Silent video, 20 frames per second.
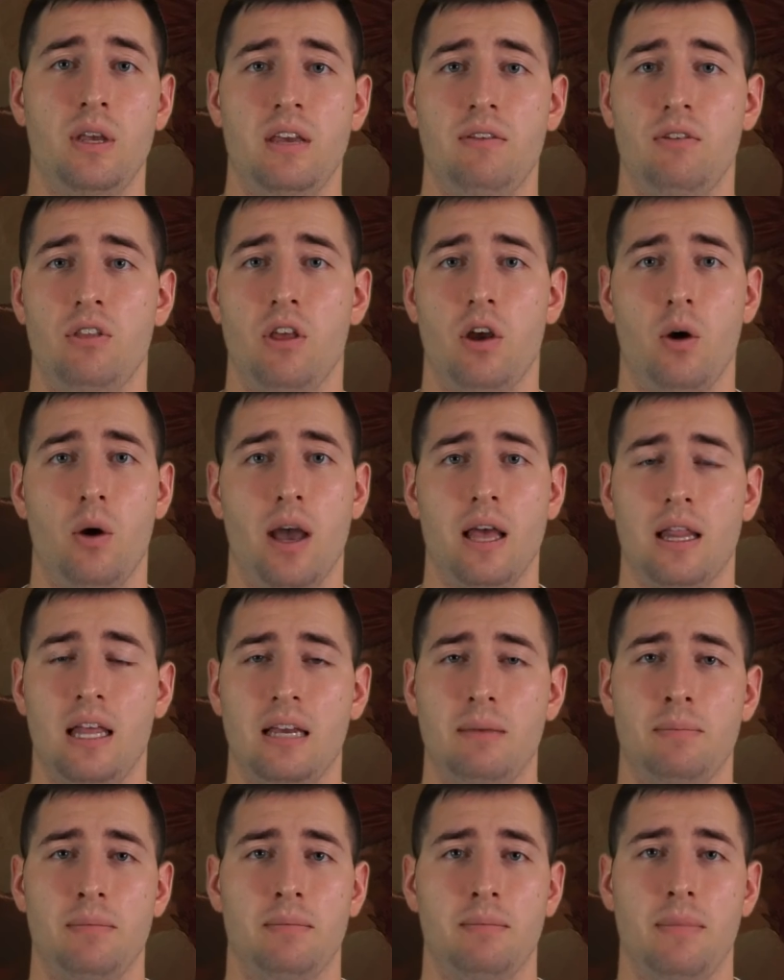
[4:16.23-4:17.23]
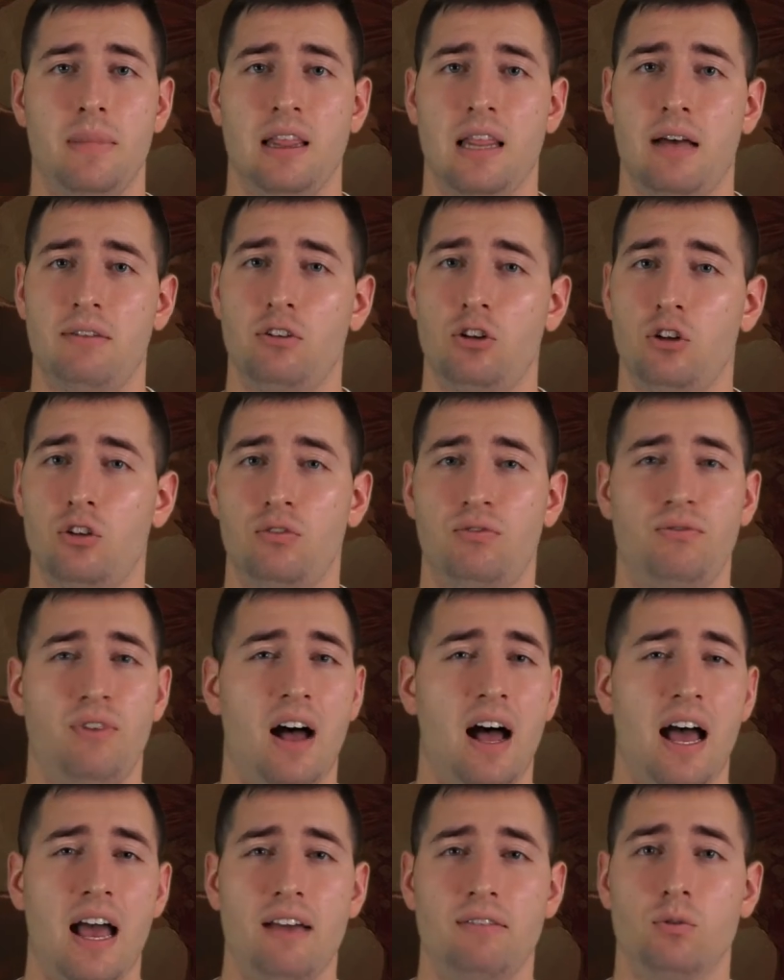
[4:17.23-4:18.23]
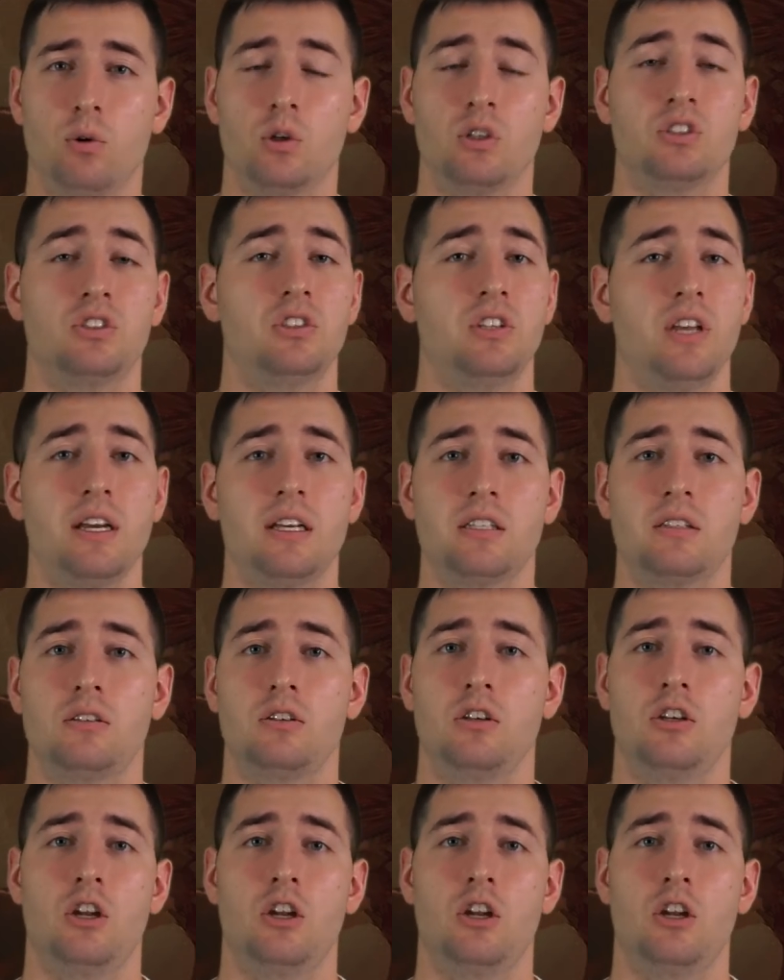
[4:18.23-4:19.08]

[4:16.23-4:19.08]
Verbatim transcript: even though at like level five or six,